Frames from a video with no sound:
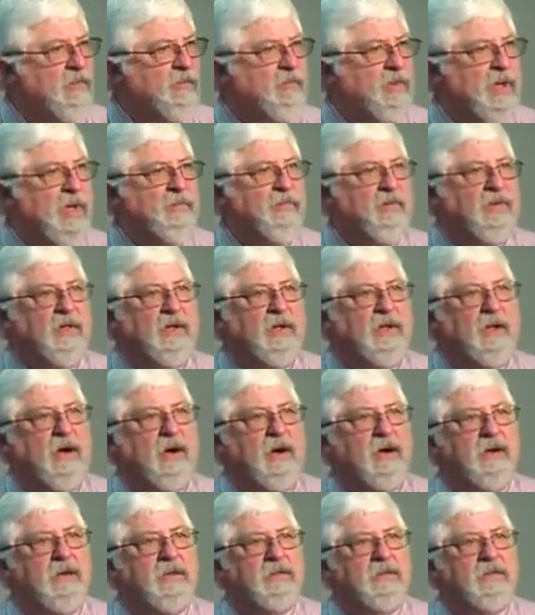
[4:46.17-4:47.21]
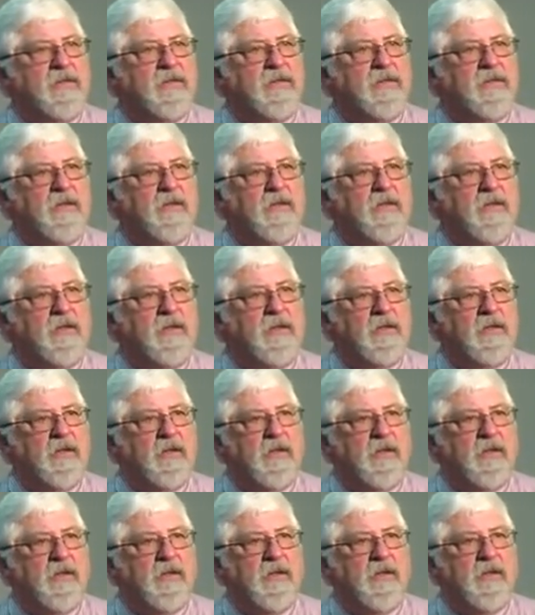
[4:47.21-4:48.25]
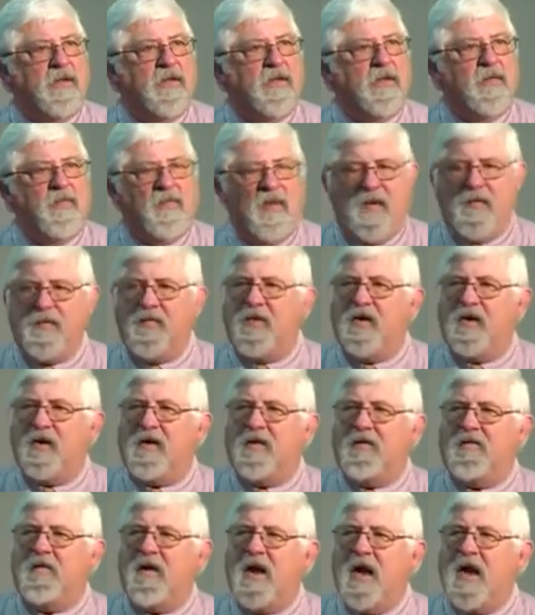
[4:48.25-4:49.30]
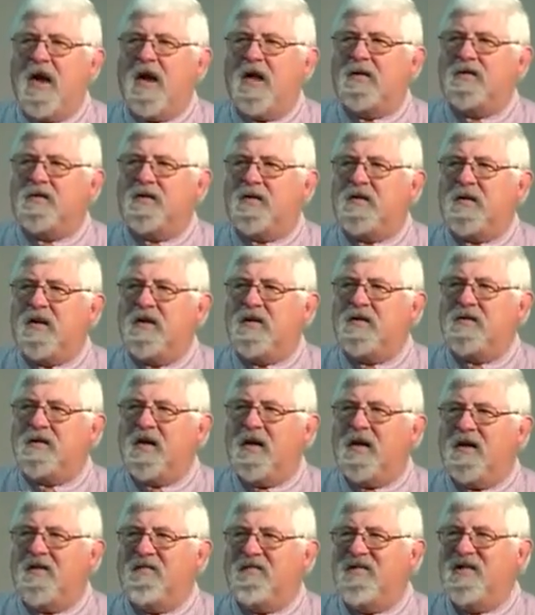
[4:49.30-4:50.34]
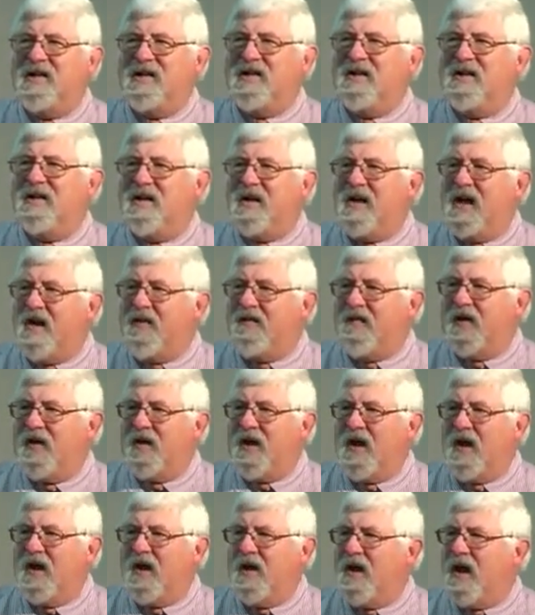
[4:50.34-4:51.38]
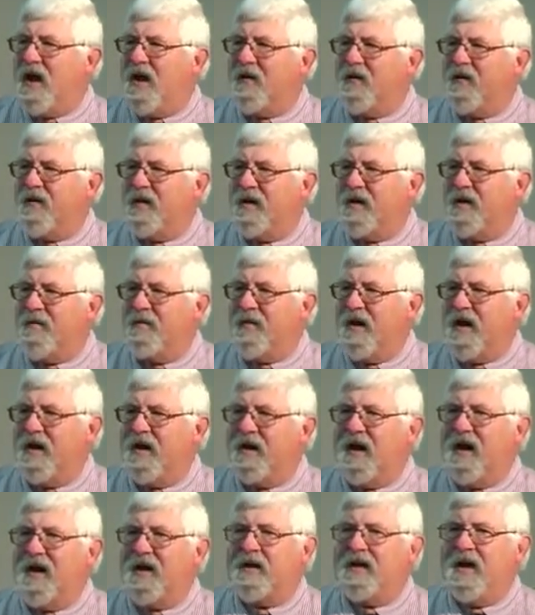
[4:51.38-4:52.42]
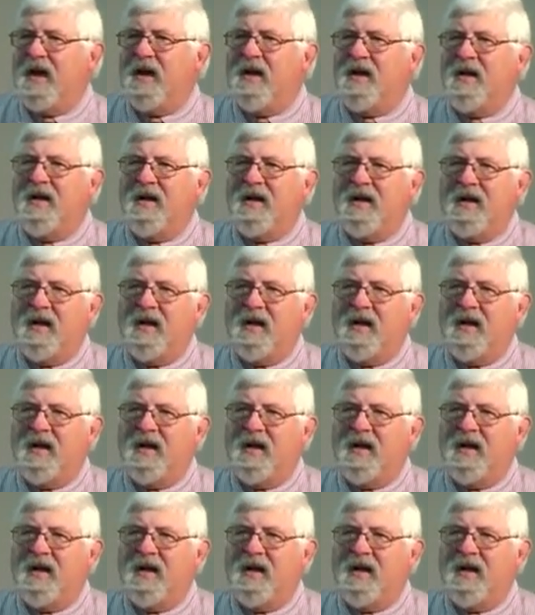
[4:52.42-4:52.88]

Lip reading: people that curse, people that carouse and things like that. We'd never hang out with anybody like that.